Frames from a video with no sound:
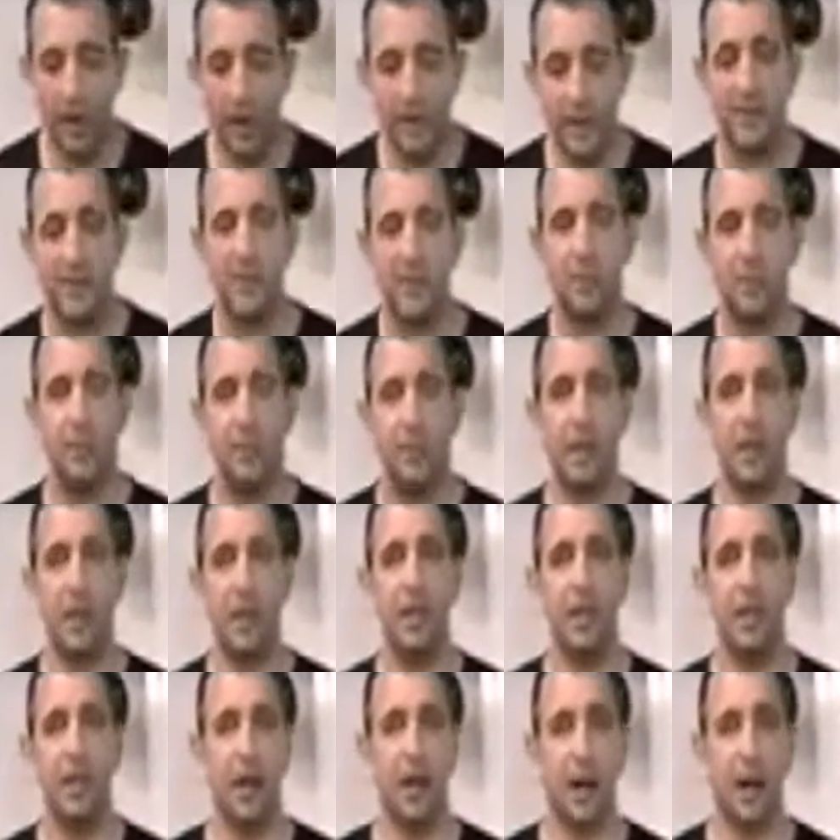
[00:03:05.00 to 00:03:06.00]
is to
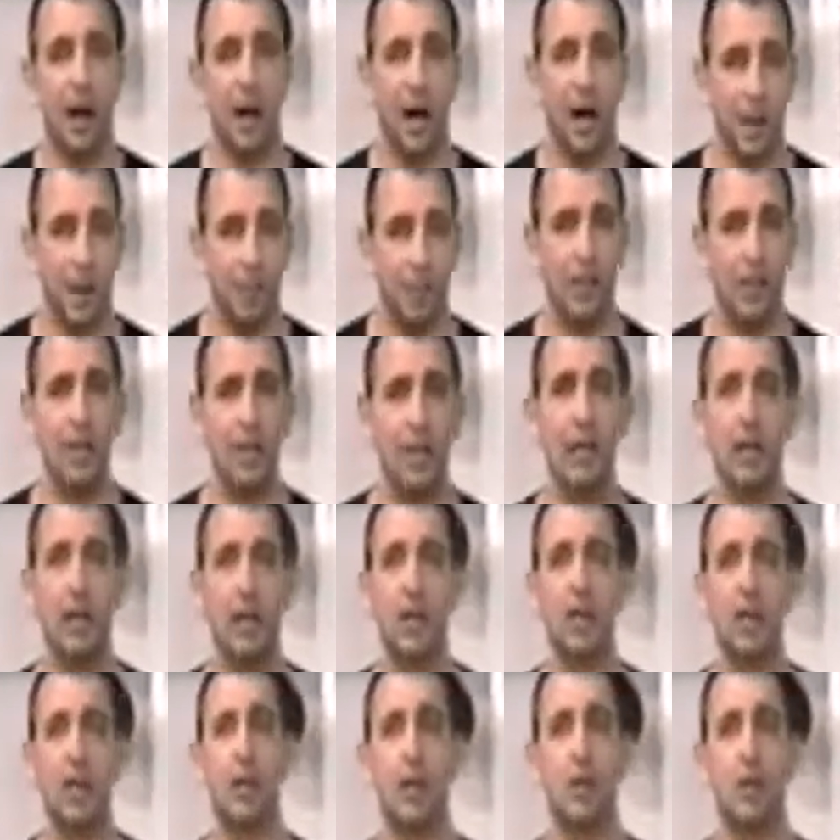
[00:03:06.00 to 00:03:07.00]
be a
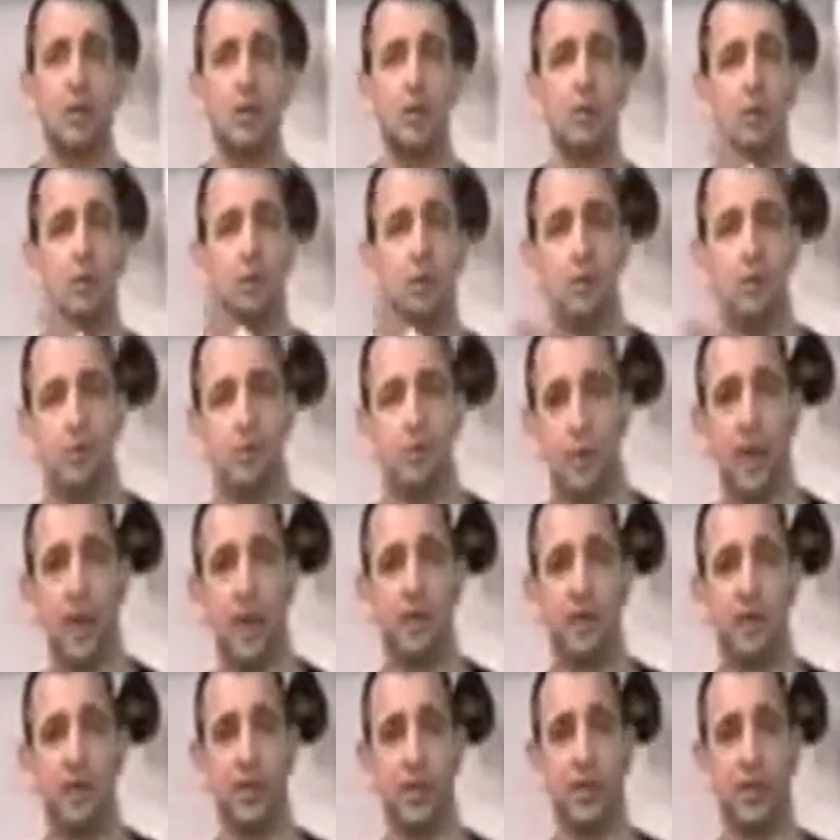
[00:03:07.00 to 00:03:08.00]
Hapkido
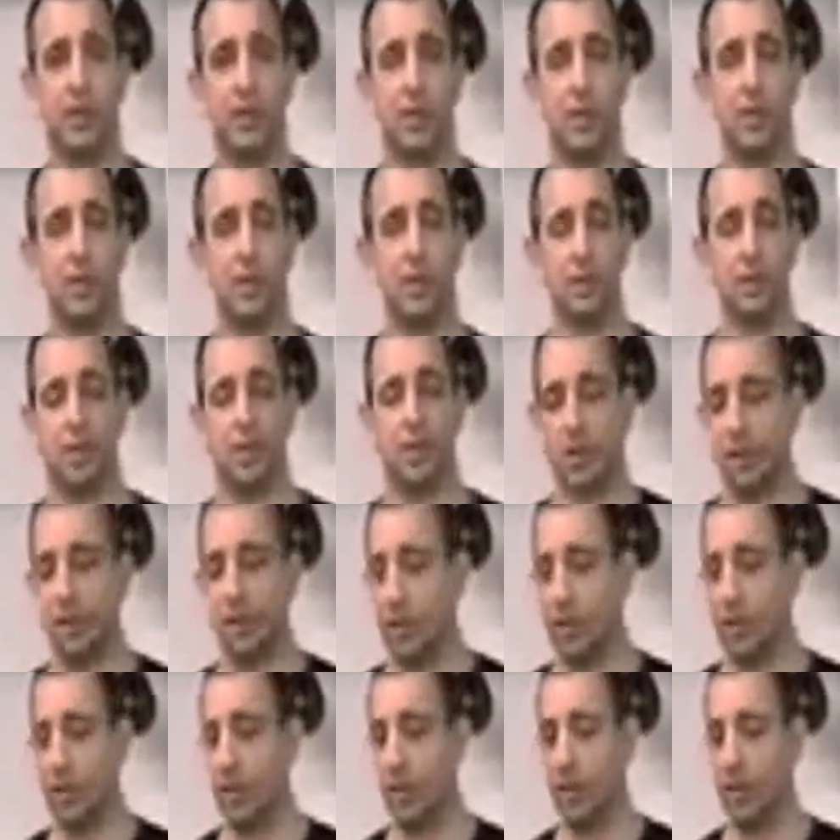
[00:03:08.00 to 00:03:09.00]
master,
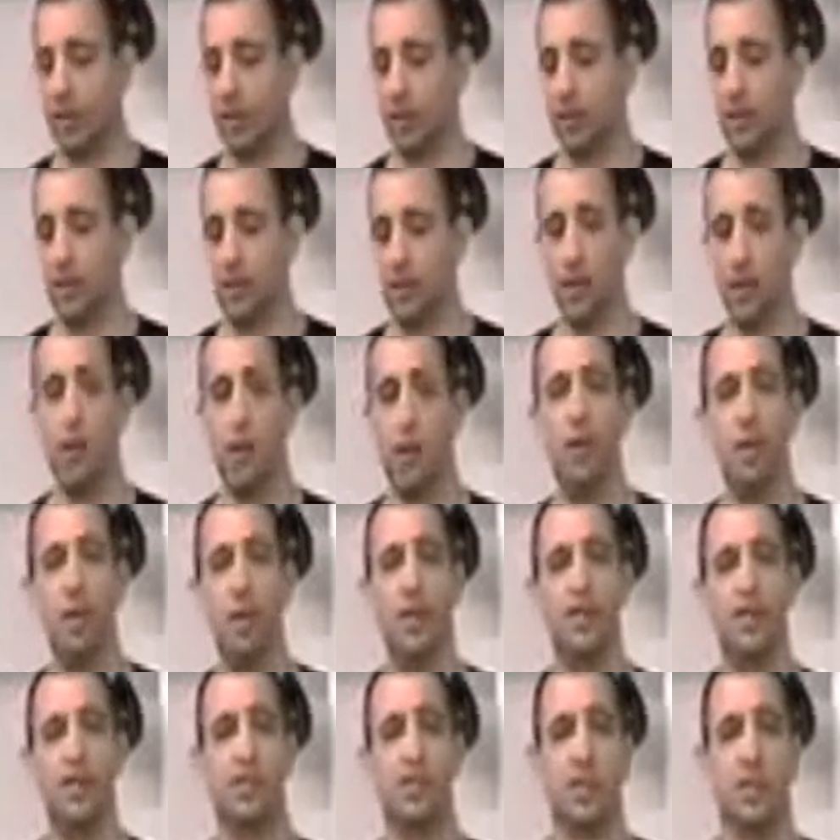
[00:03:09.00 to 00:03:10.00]
then you need
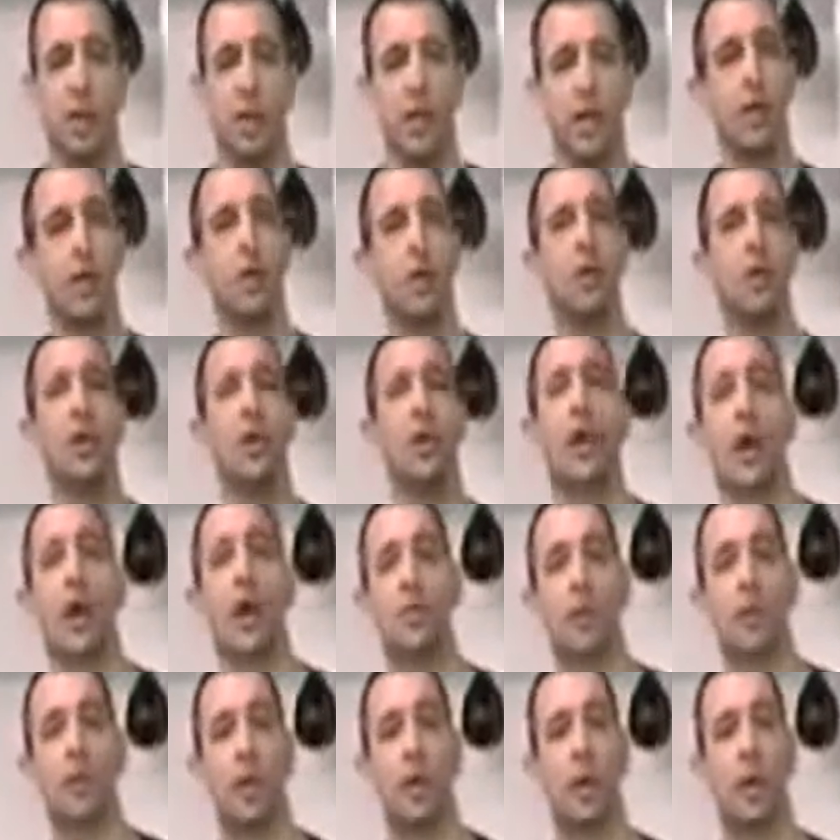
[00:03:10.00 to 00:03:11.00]
to study only
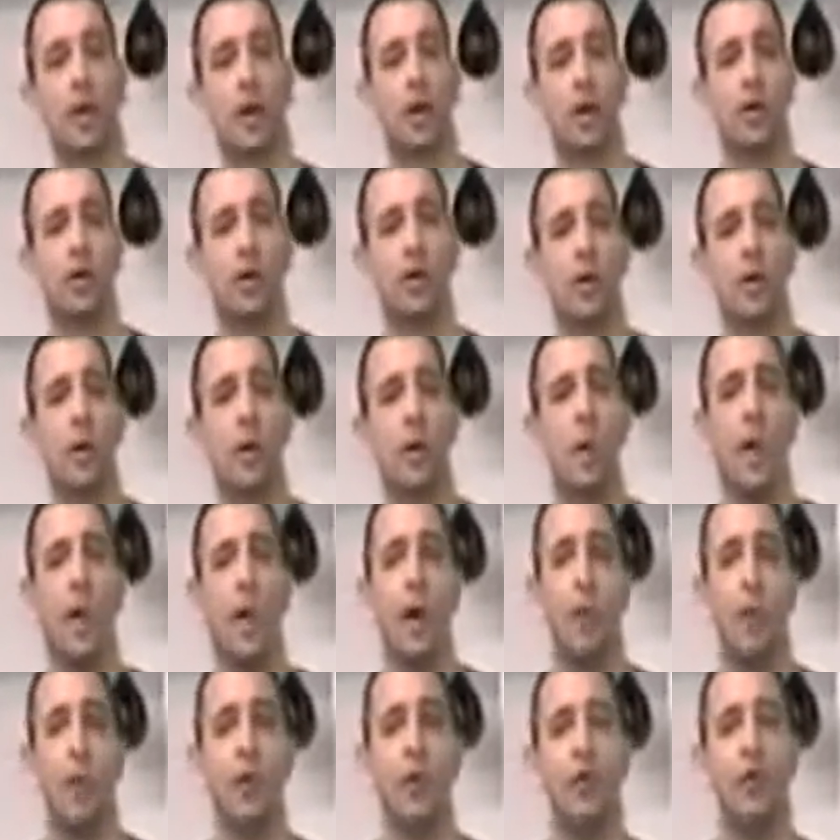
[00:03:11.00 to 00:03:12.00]
Hapkido,
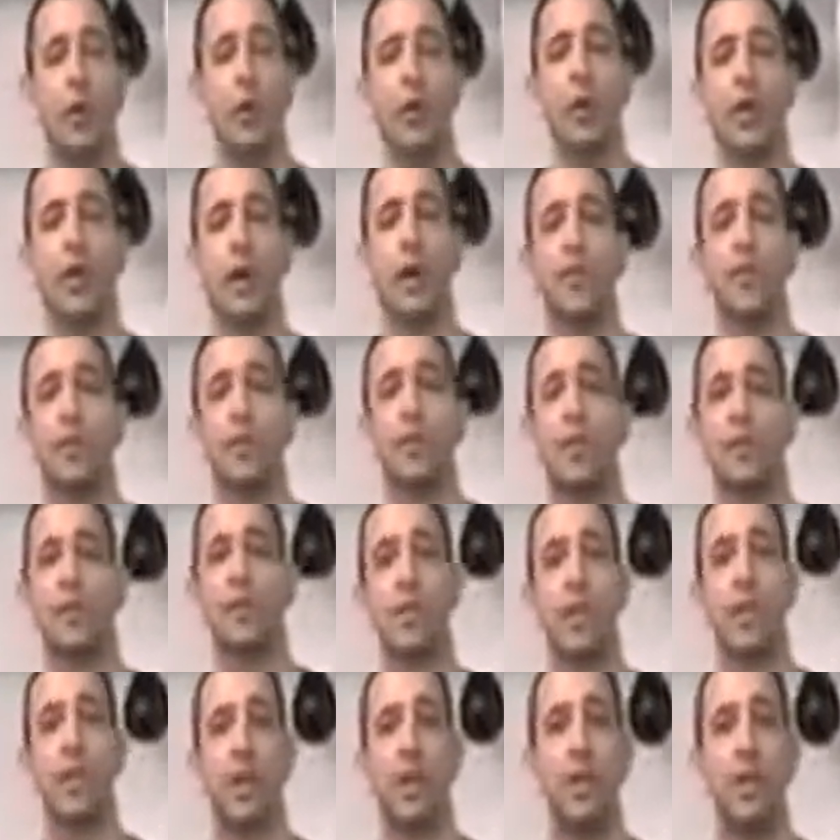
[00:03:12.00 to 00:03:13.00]
and when you go to
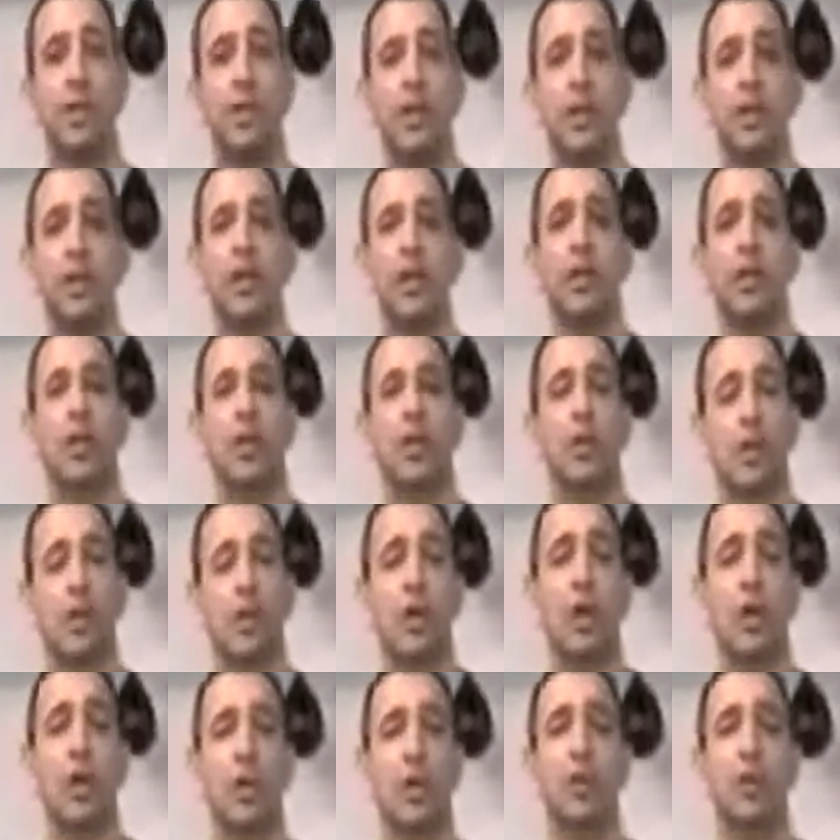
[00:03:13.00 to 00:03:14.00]
competition, you
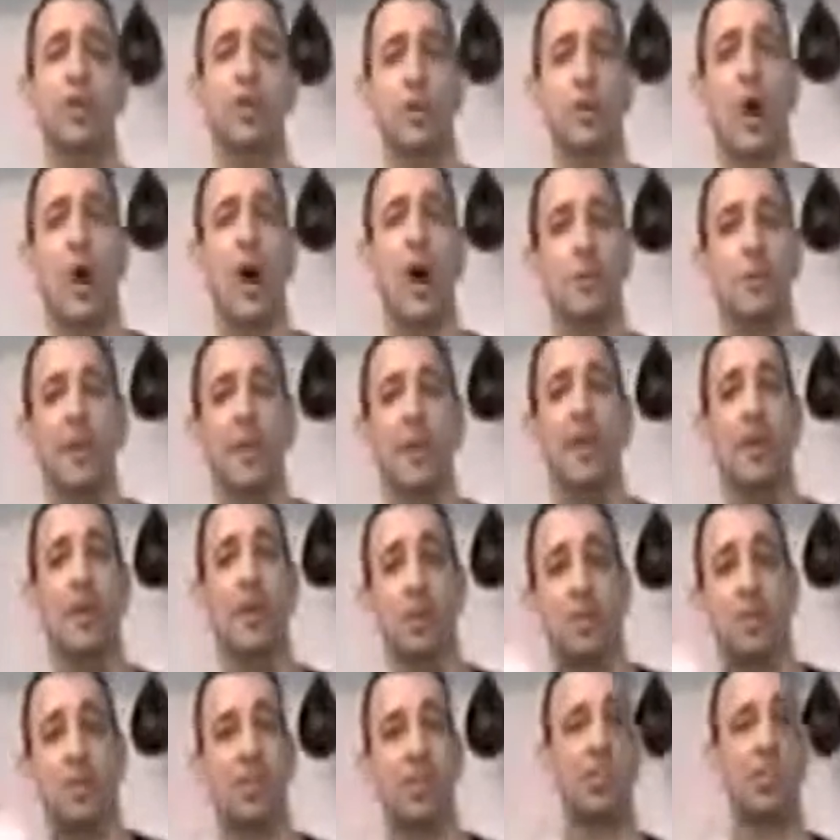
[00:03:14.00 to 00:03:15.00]
can only do
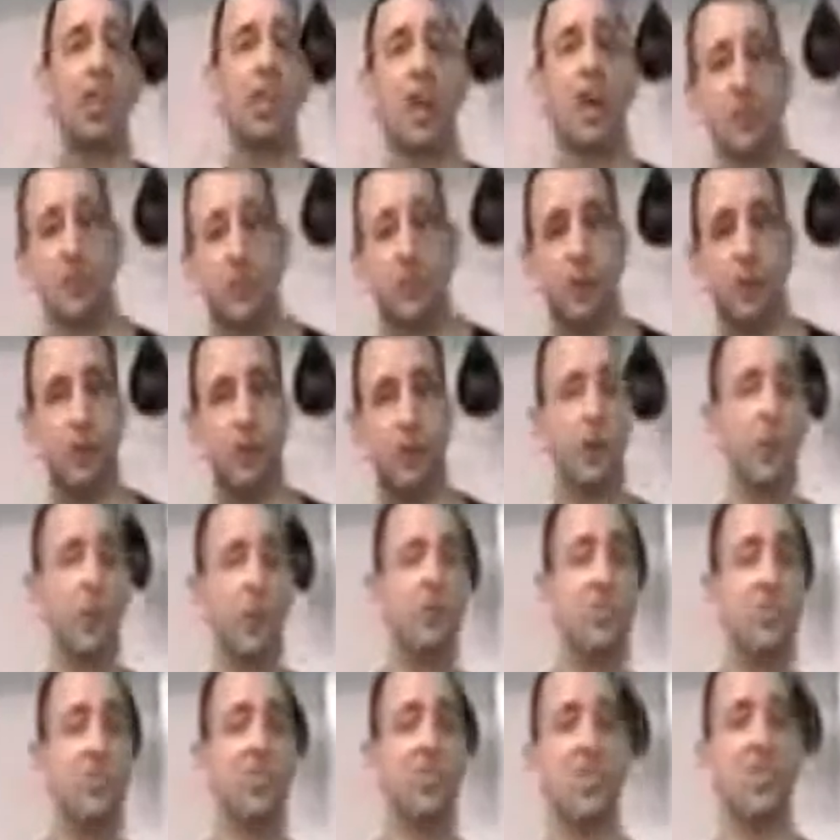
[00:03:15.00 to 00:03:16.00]
Hapkido stuff. If you do
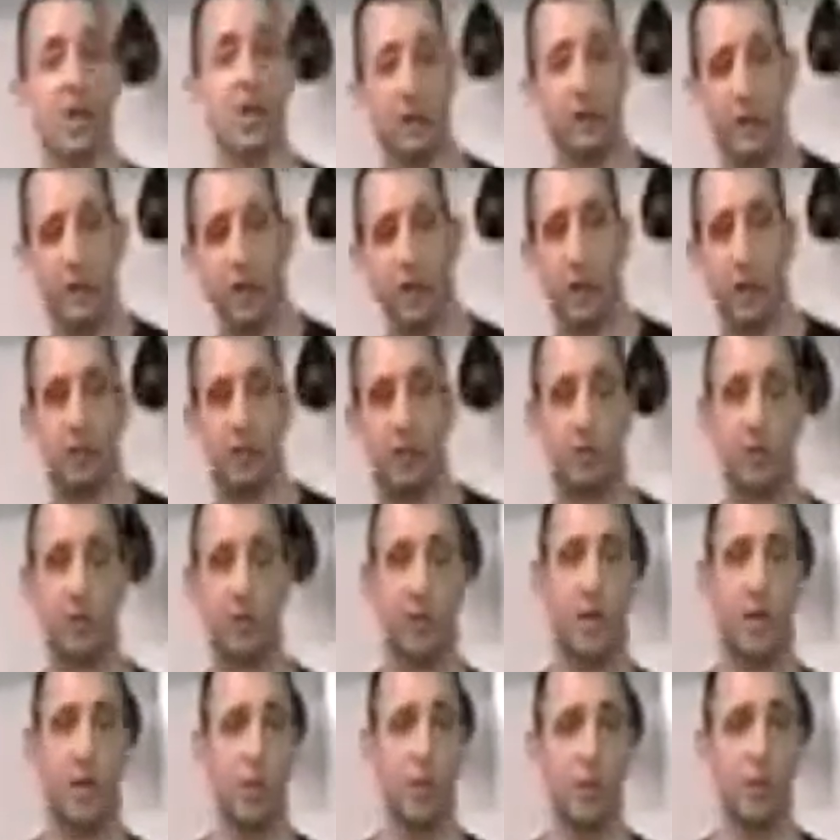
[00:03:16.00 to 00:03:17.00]
stuff that comes from
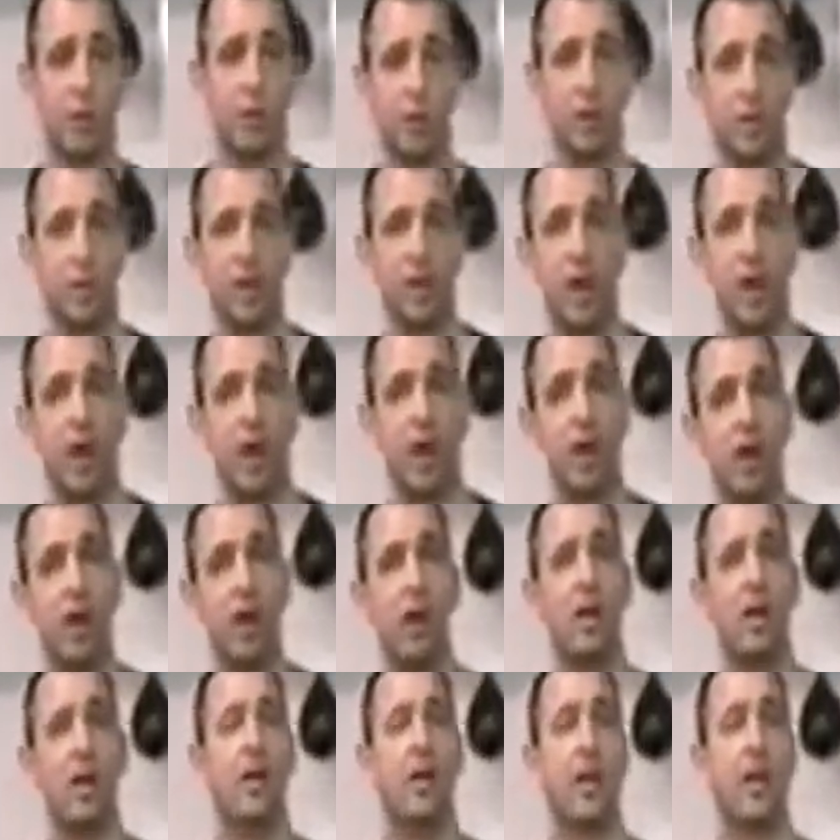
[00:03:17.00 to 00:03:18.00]
another martial
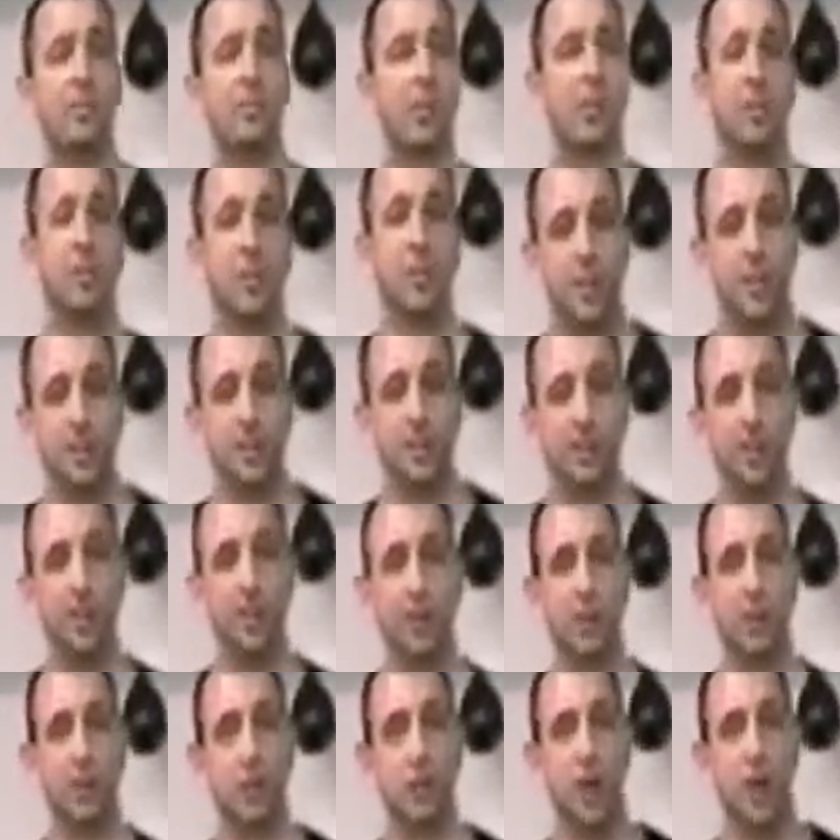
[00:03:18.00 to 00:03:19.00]
art, that's going to be
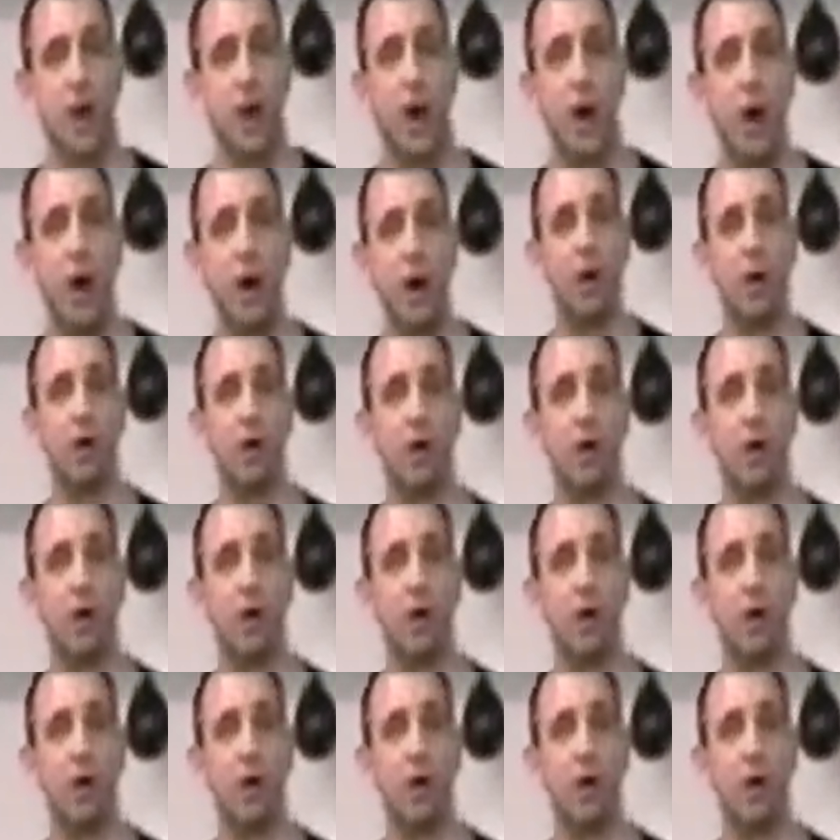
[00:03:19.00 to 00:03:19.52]
considered wrong,